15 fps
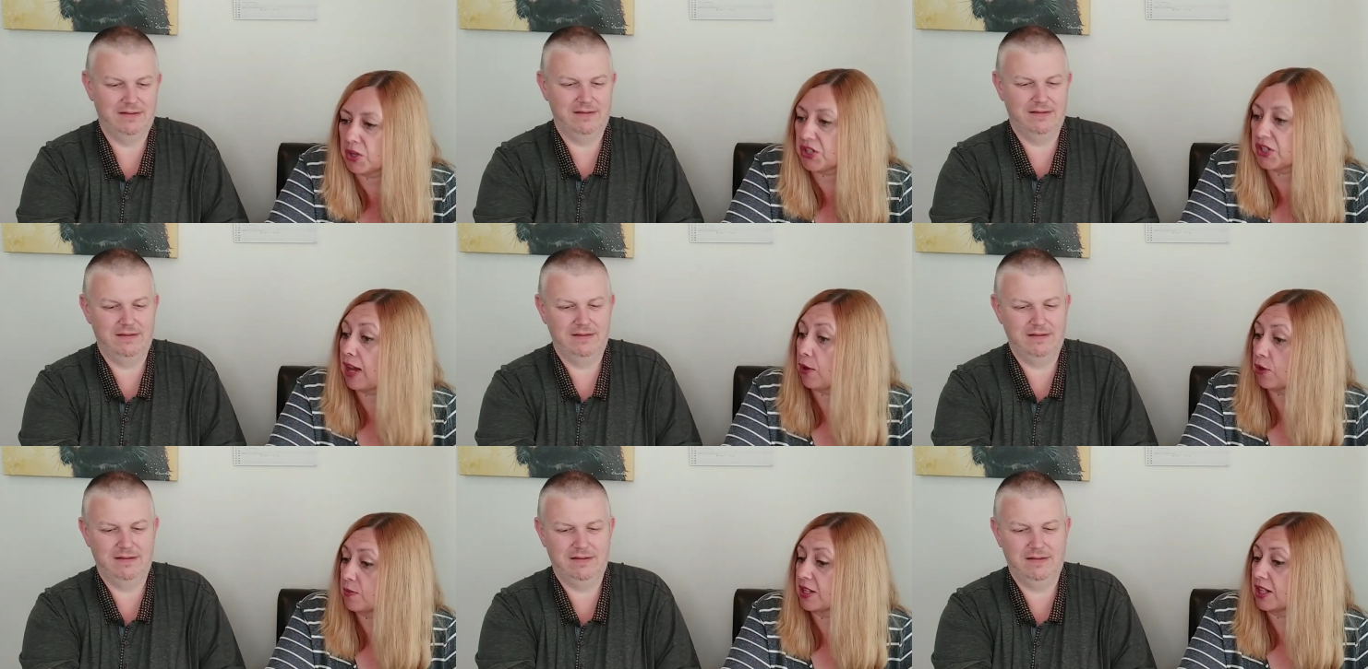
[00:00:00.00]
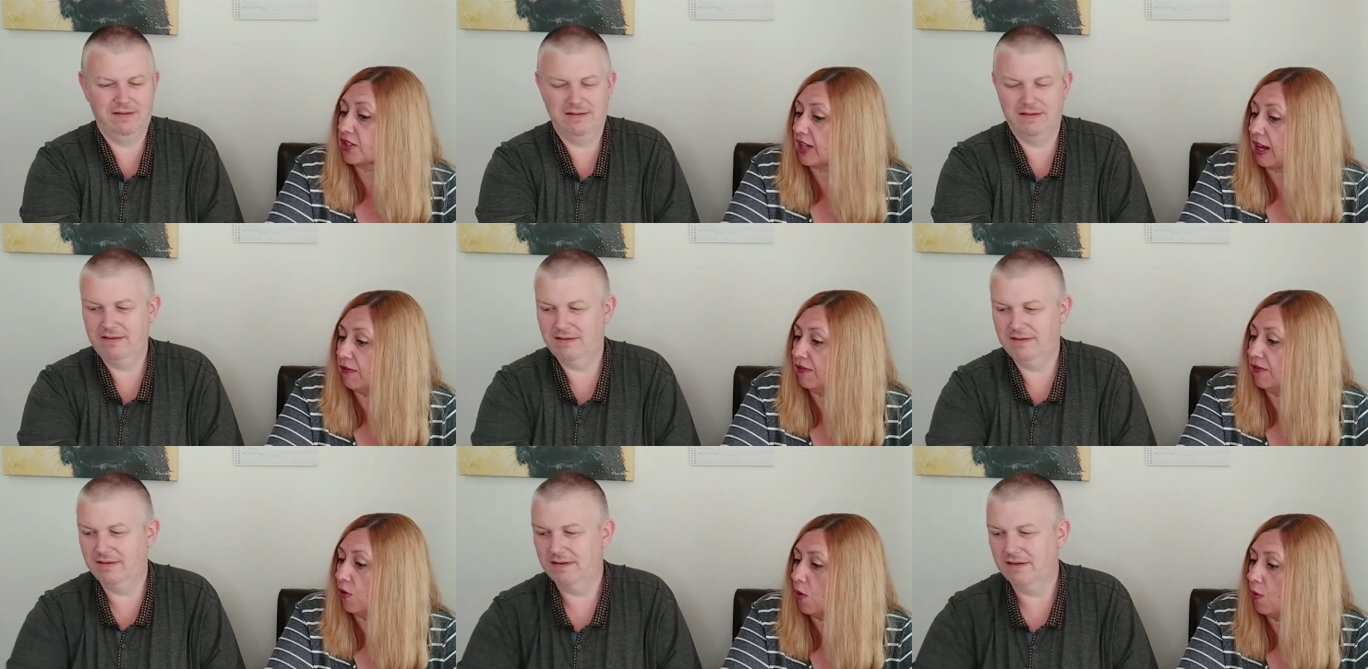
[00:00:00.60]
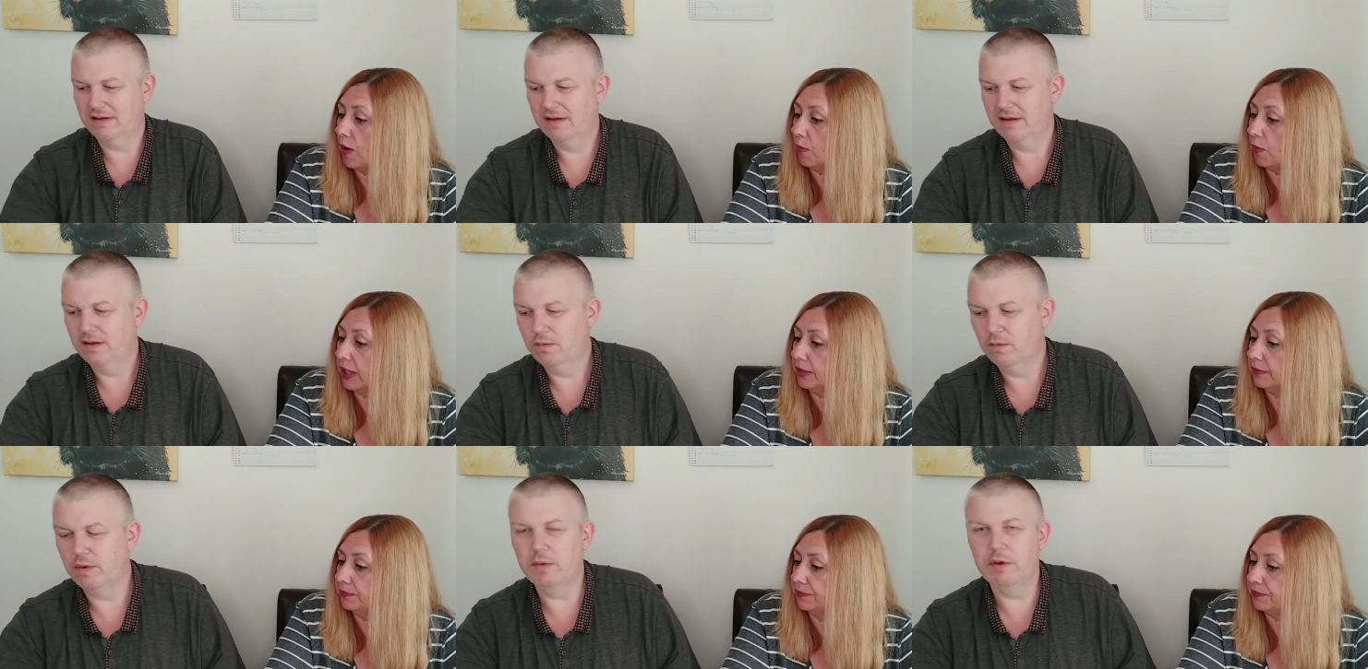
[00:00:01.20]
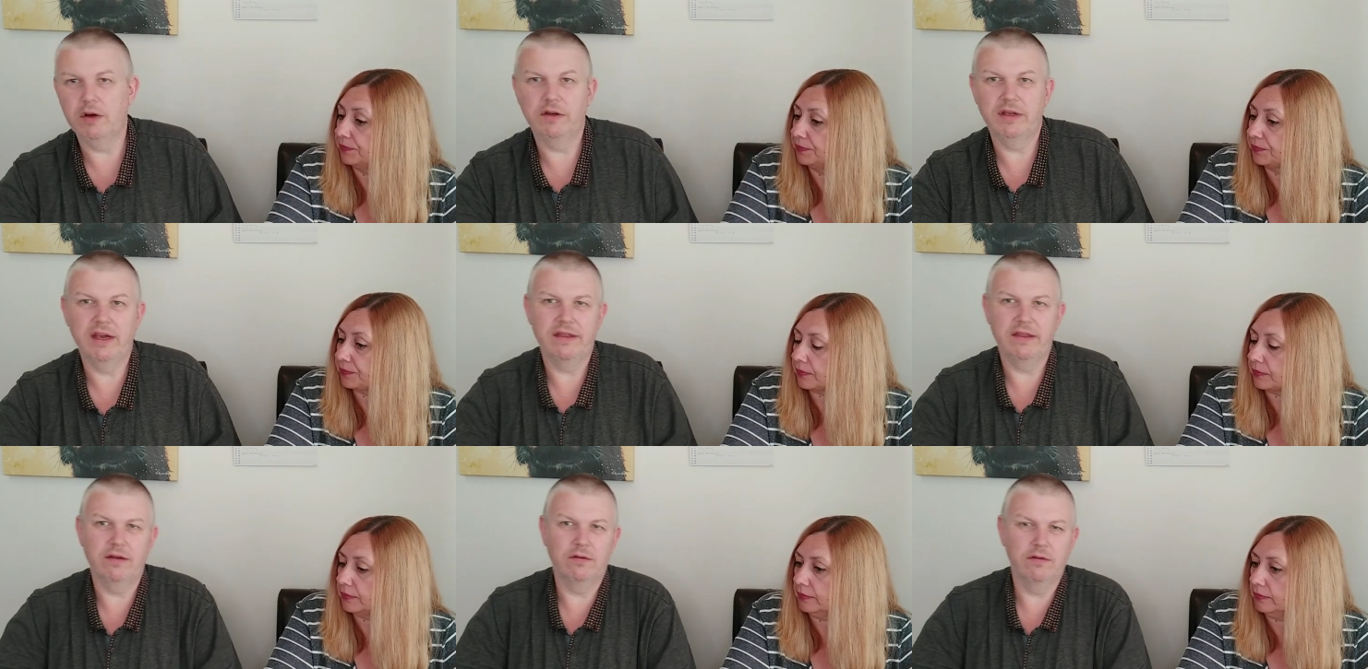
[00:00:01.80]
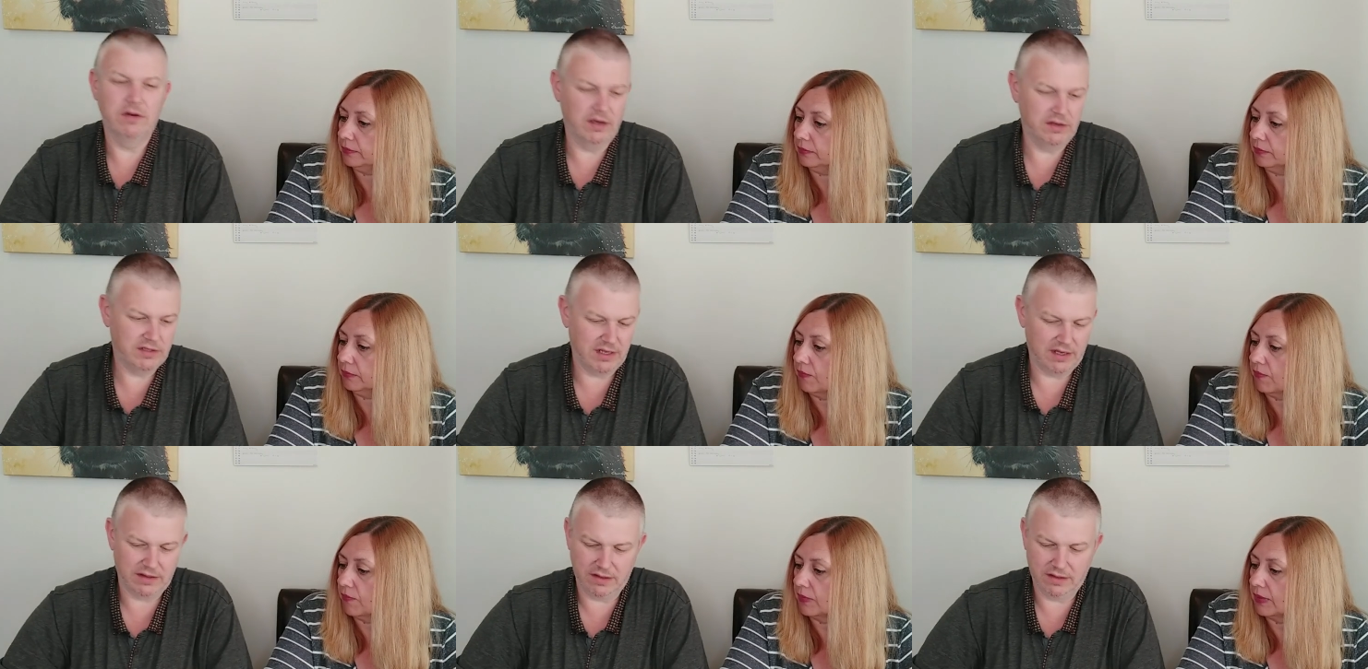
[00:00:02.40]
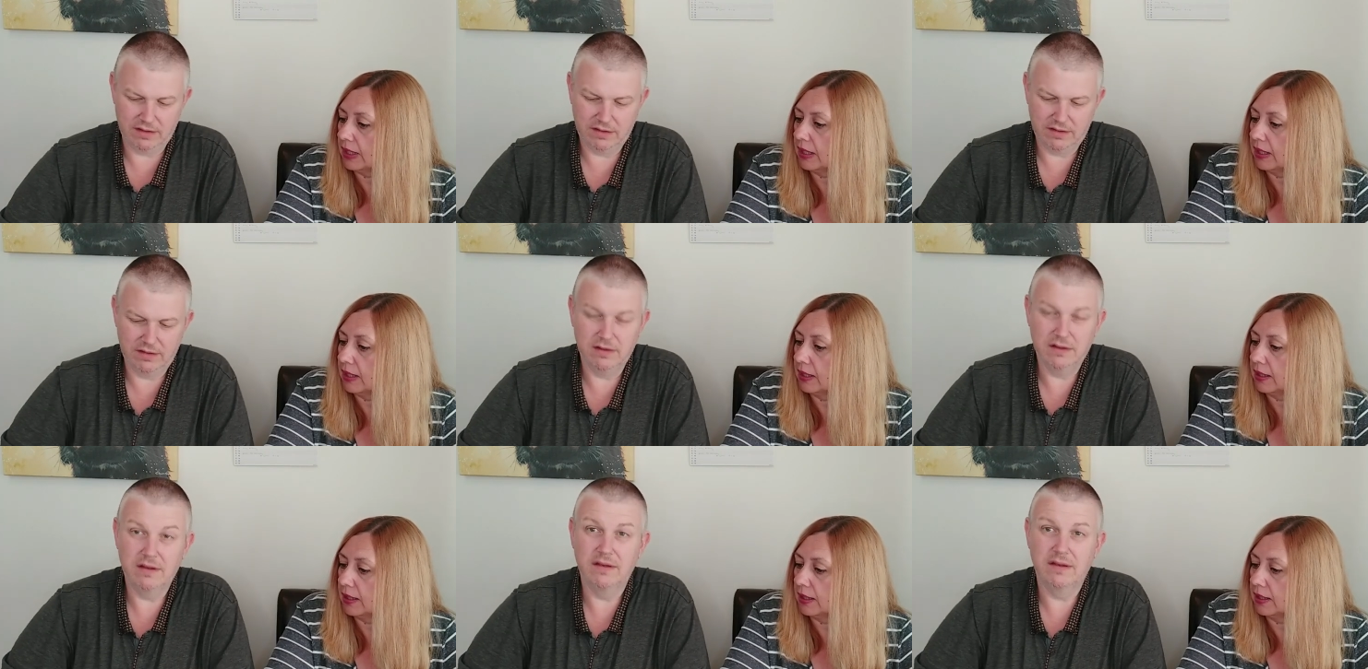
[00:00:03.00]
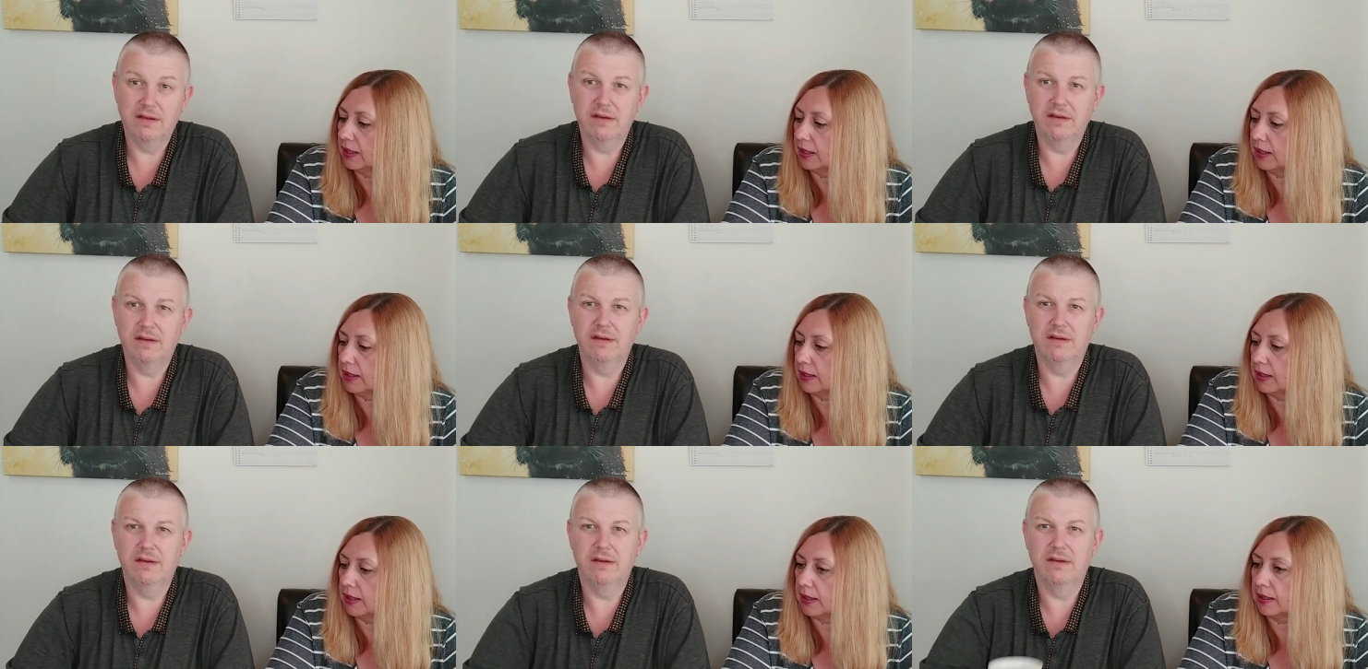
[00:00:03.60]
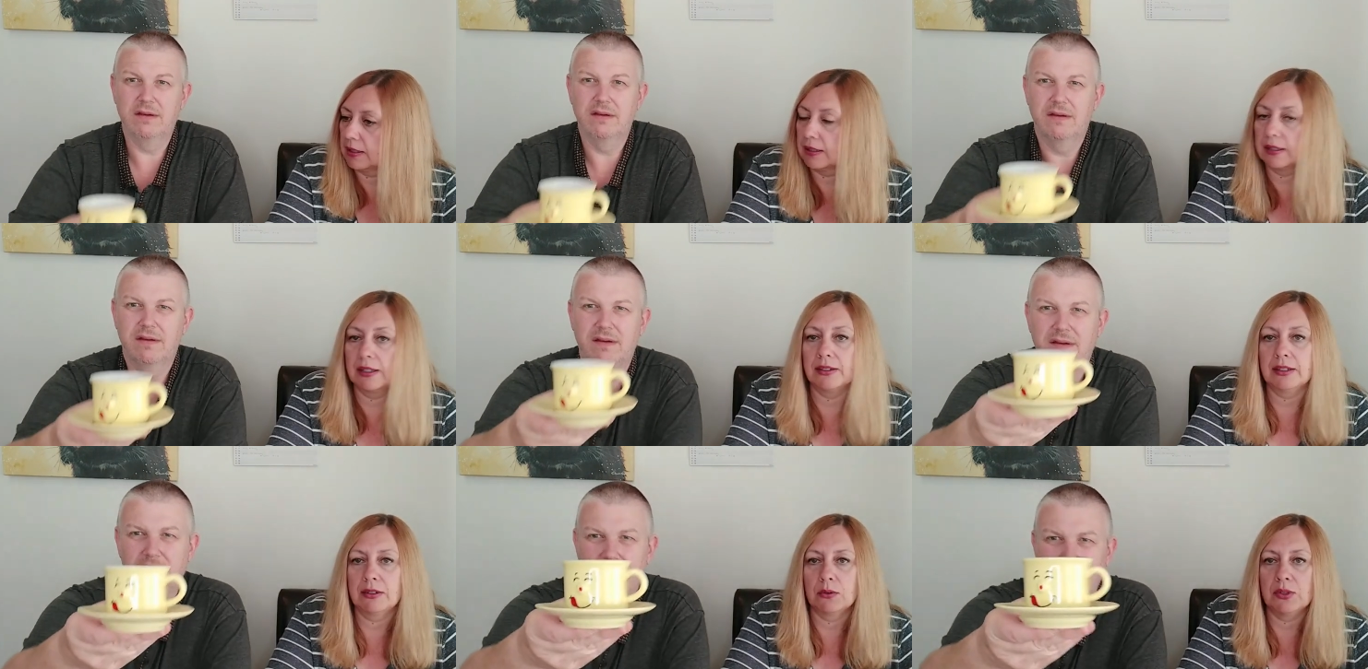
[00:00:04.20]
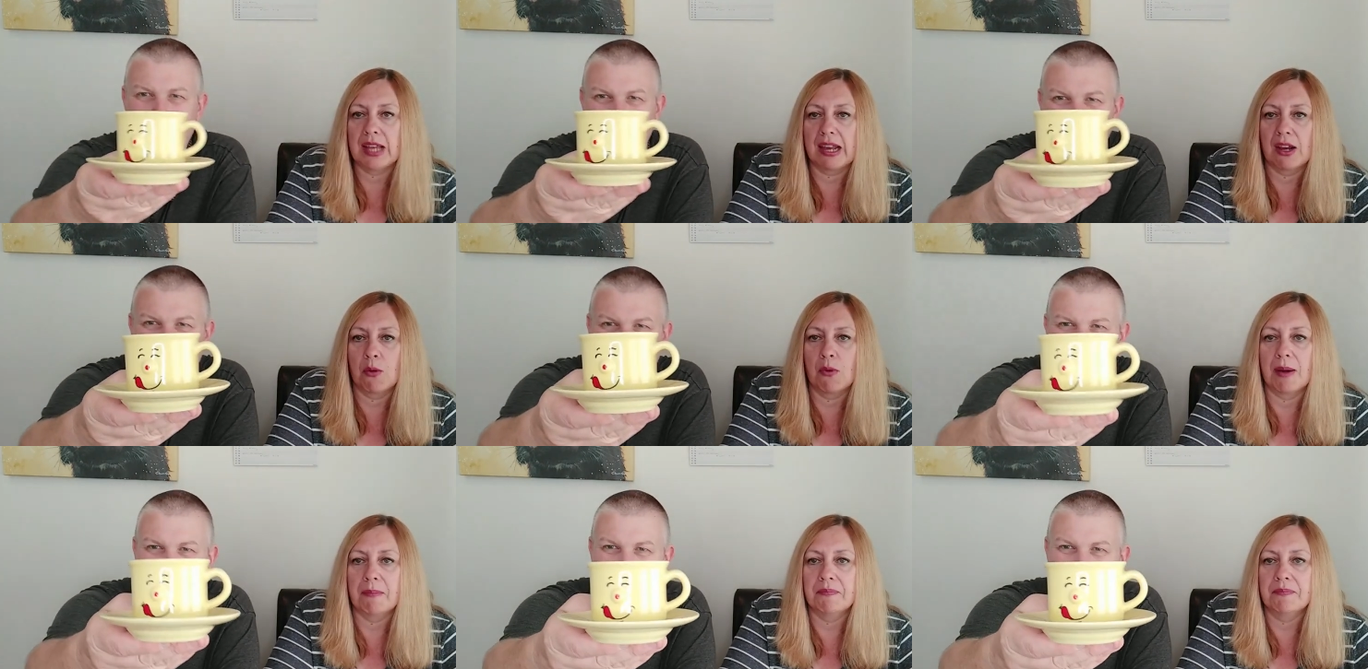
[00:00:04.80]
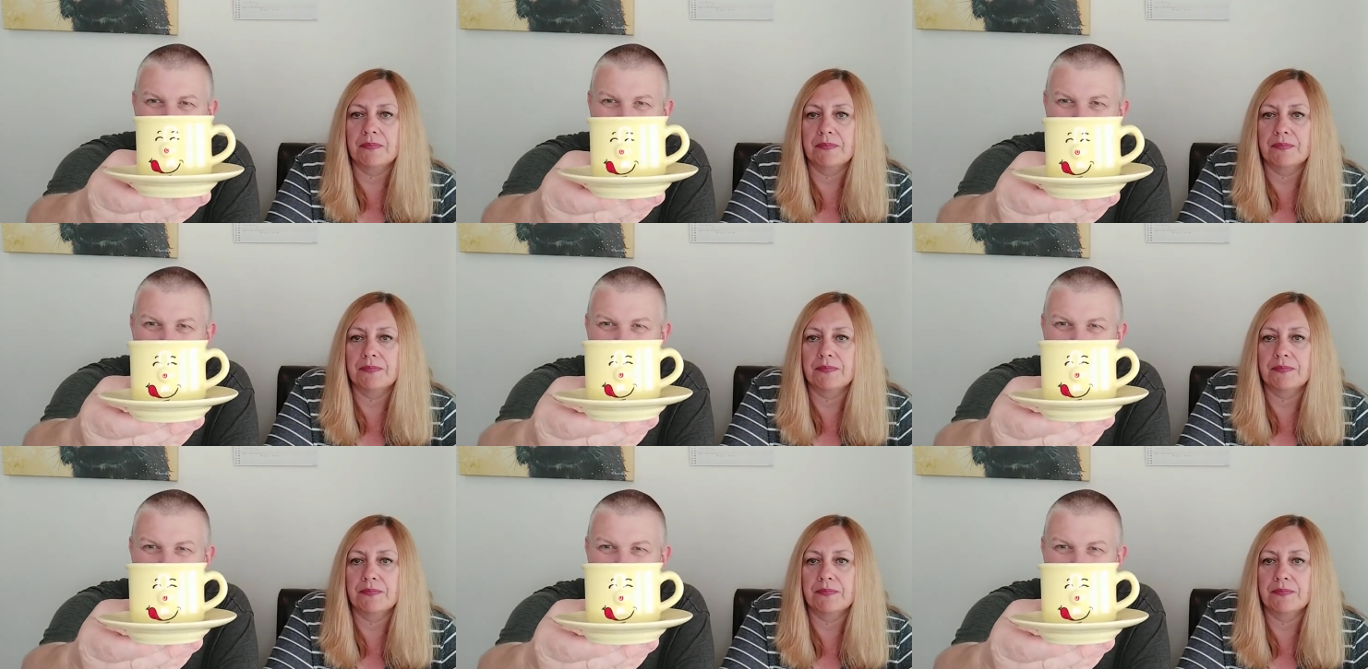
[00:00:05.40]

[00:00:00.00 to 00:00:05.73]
Speaker 1: We'll sell them as a set of four, won't we? We
Speaker 2: will, yeah, they'll all go together.
Speaker 1: And the little yellow one.